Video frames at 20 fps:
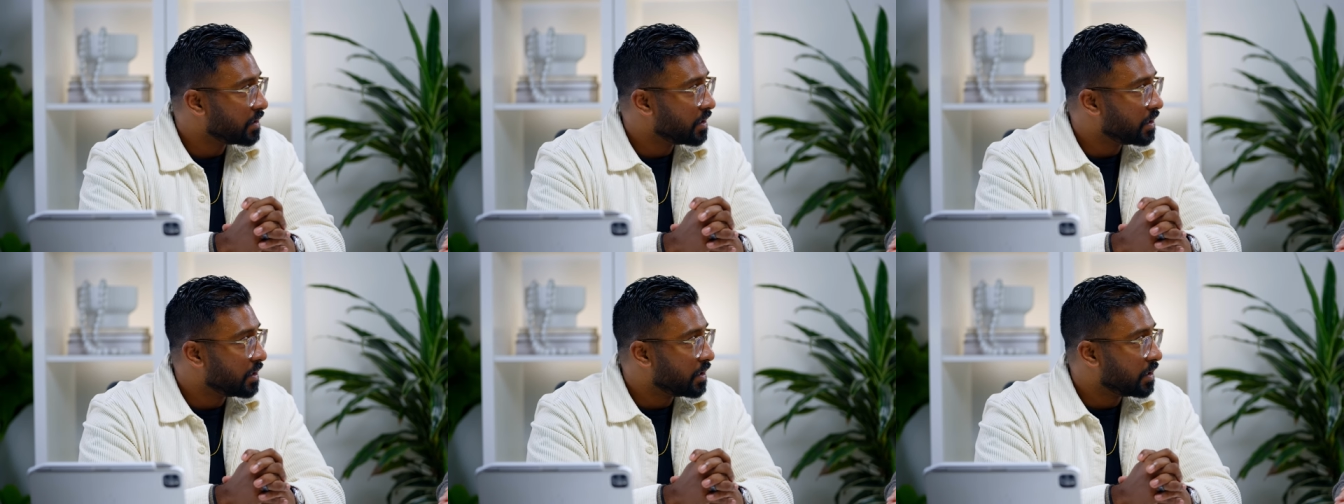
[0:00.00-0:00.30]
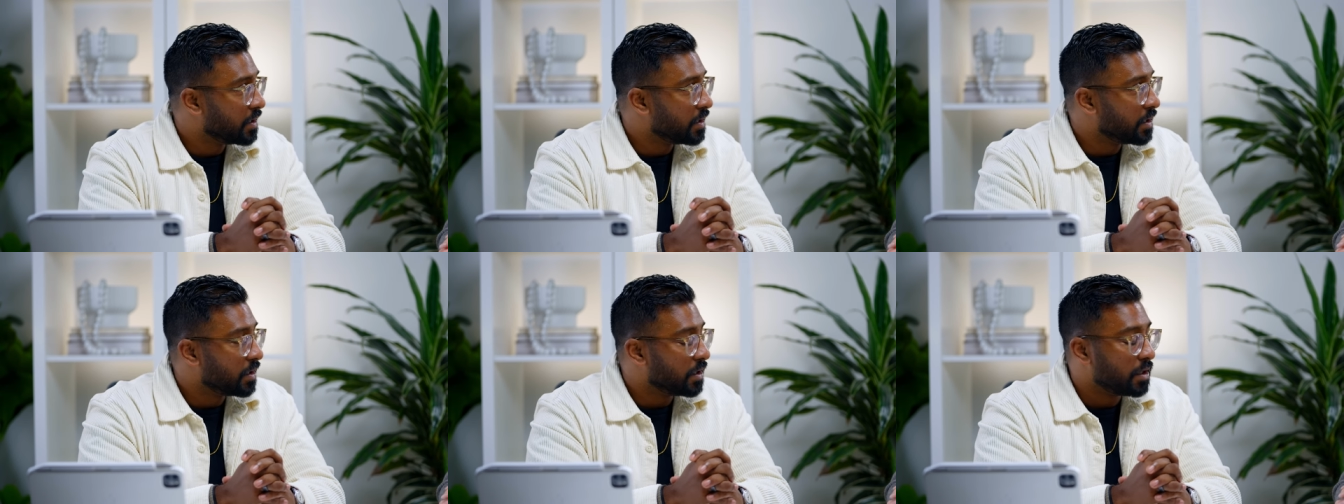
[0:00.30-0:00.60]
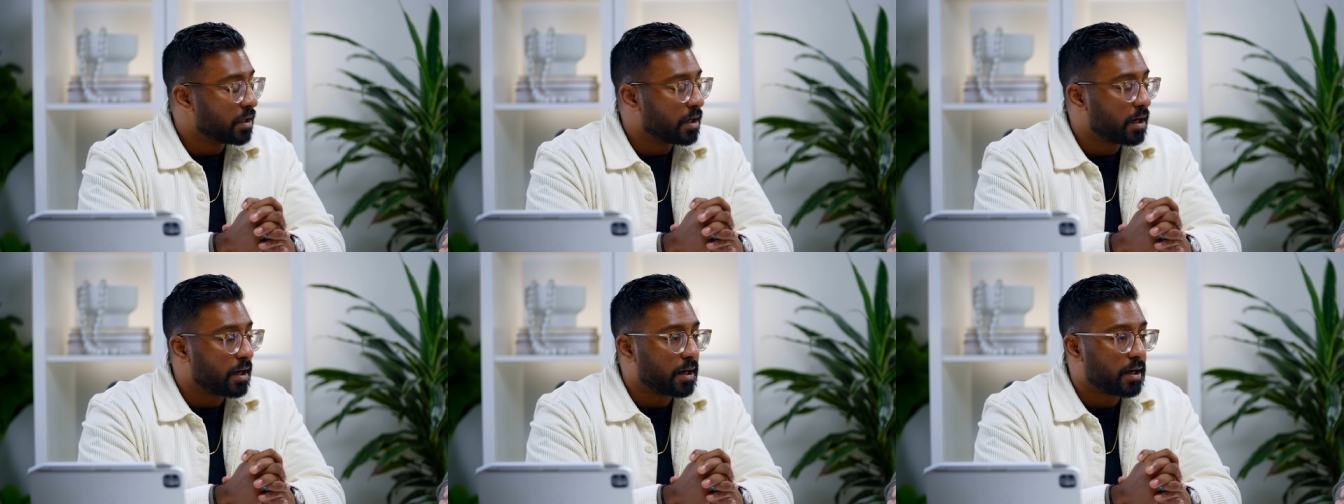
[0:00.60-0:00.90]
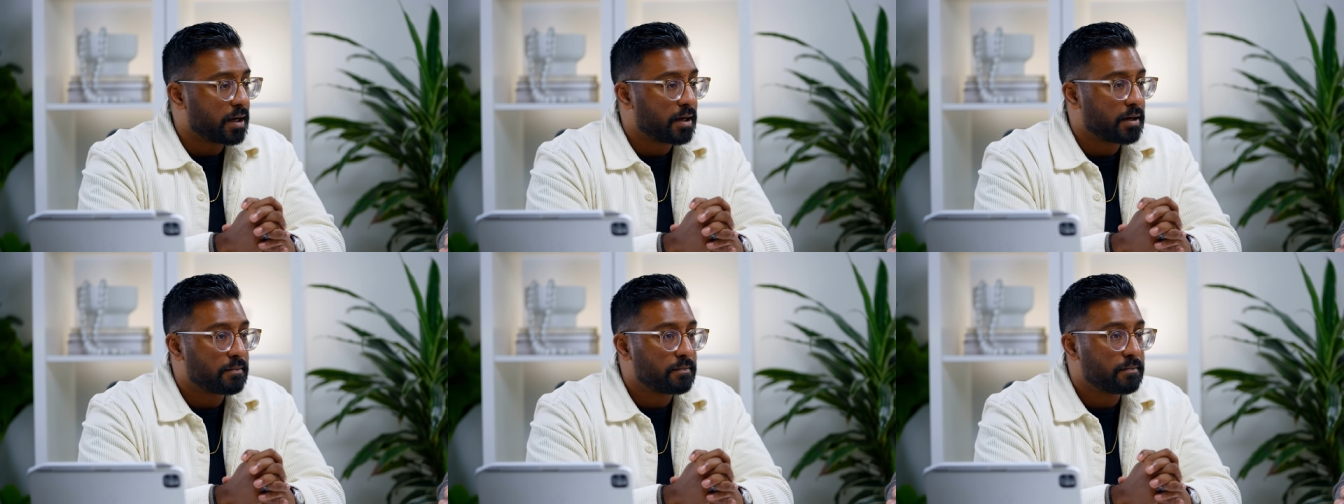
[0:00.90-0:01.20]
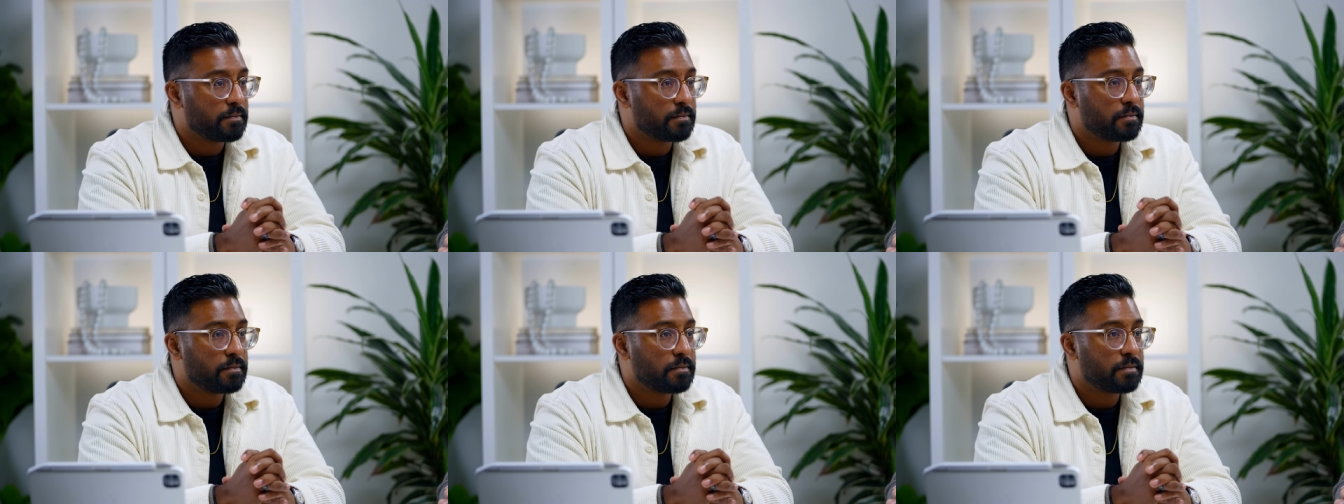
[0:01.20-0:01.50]
Mm-hmm.
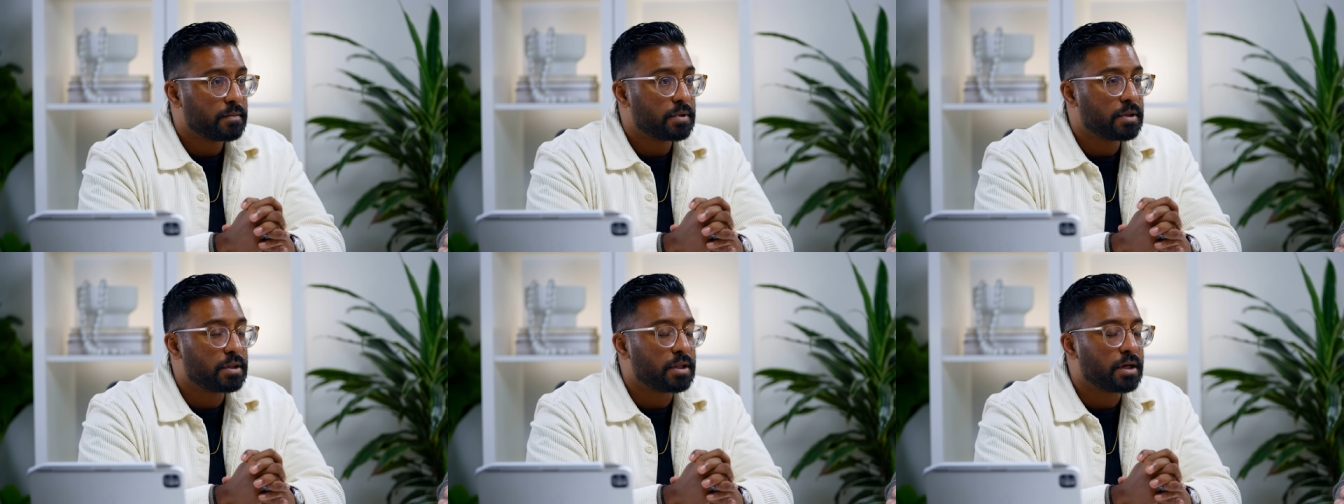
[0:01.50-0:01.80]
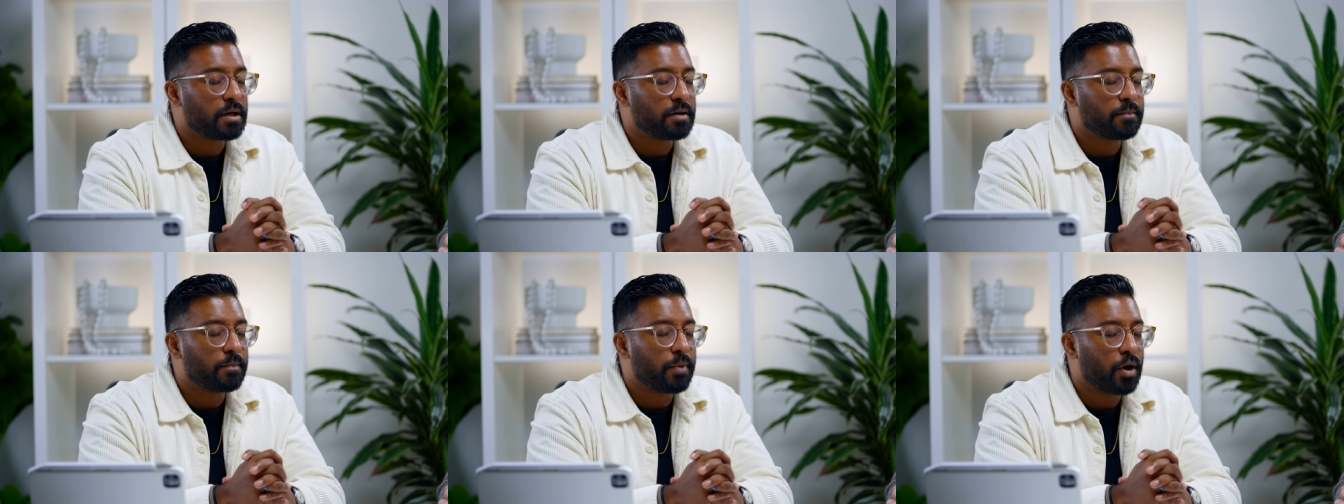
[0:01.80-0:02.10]
Um, the,